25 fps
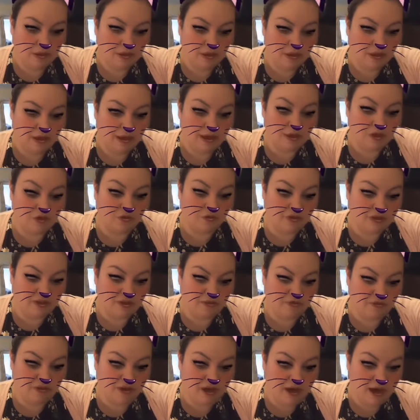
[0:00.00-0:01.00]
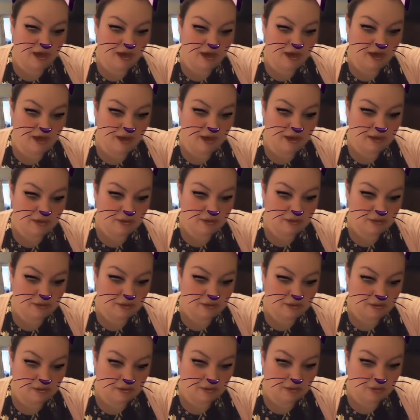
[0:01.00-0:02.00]
It's obviously for your hair.
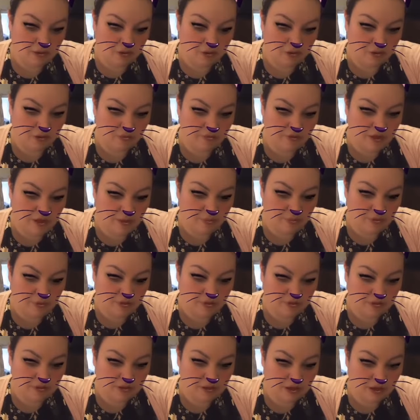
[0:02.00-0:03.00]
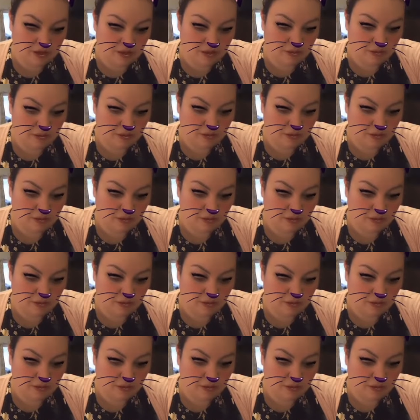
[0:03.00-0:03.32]
All of their products are.